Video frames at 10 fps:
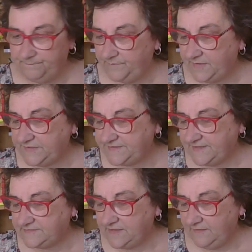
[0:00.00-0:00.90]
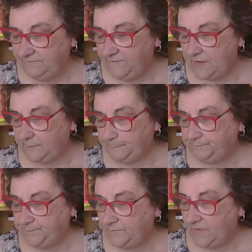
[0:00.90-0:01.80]
but this sounds like fun.
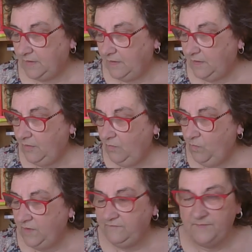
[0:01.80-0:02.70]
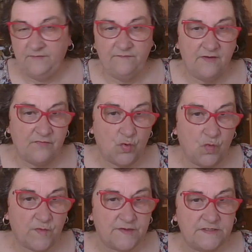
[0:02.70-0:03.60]
One of my favourite
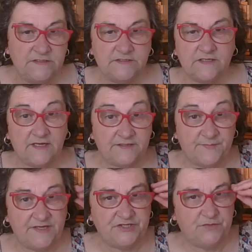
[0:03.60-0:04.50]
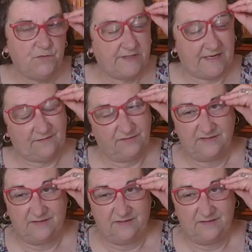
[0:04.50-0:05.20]
authors is P.G. Wodehouse.